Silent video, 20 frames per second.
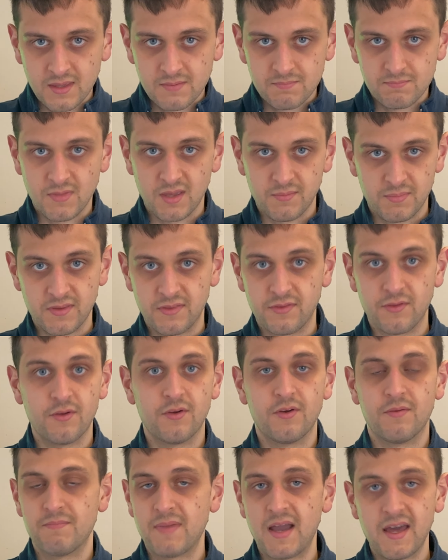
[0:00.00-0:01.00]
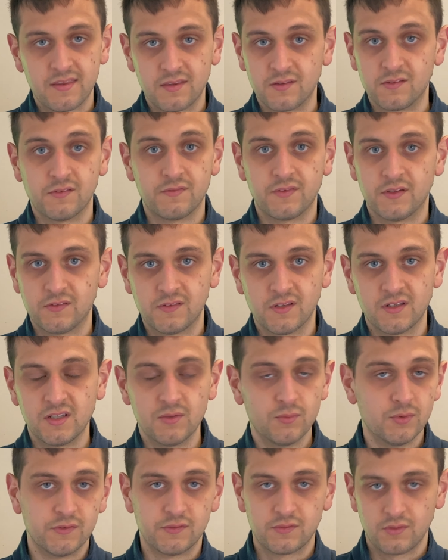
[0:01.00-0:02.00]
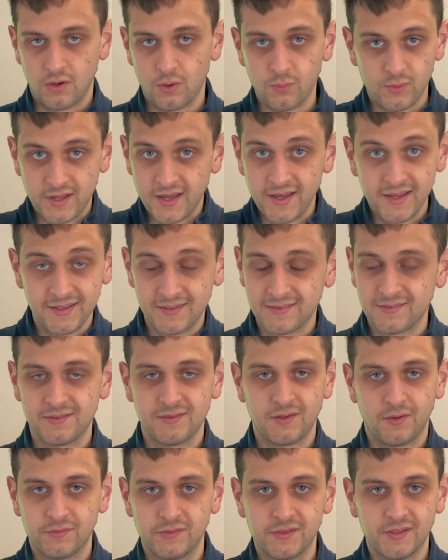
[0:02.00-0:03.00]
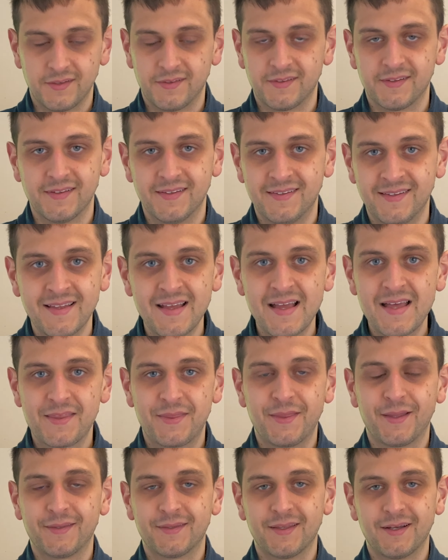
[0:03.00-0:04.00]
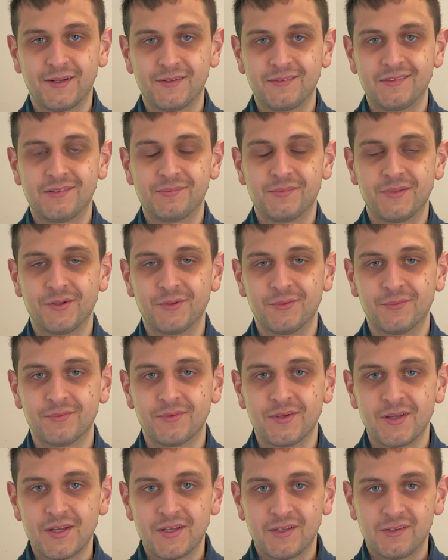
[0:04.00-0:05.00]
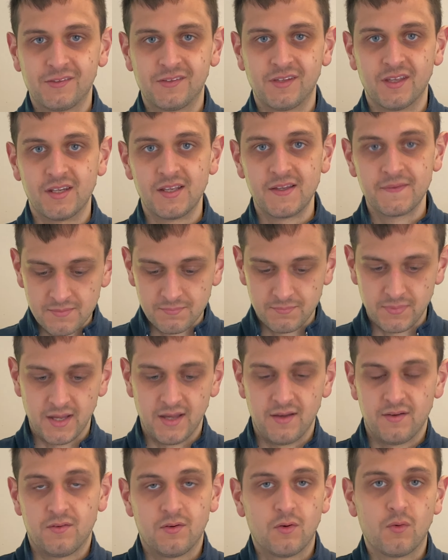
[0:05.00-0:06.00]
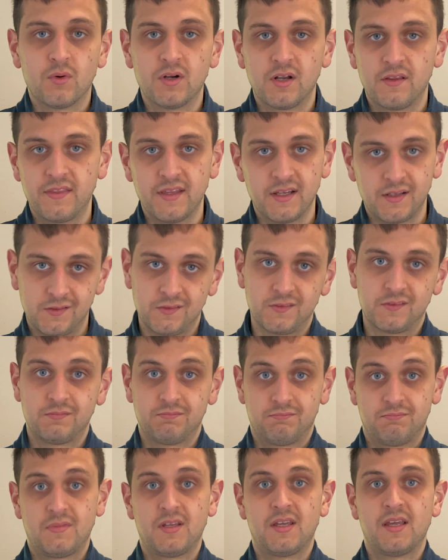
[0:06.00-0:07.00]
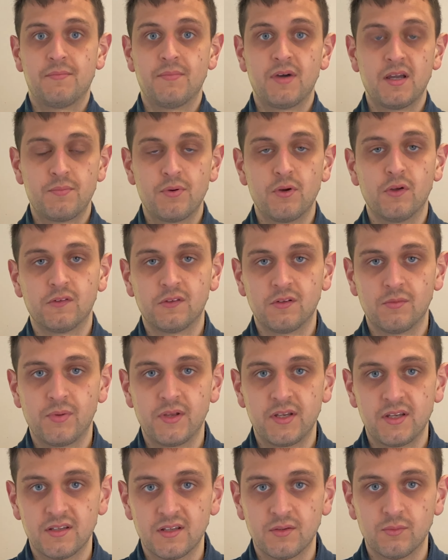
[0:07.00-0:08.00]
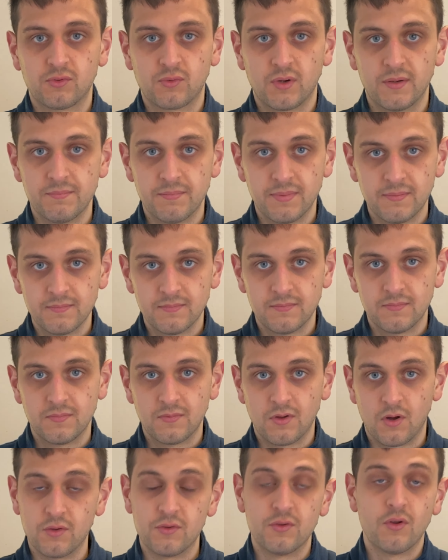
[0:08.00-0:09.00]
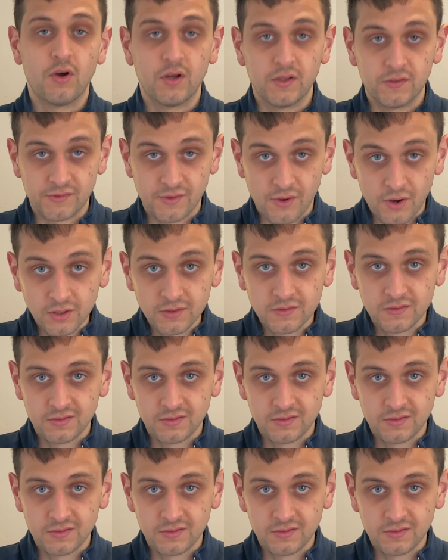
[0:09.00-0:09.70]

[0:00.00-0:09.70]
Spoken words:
maybe the methods of the study was okay. Obviously I'm going to think that because it's my own study, but one of the things, in my personal opinion, that was not as good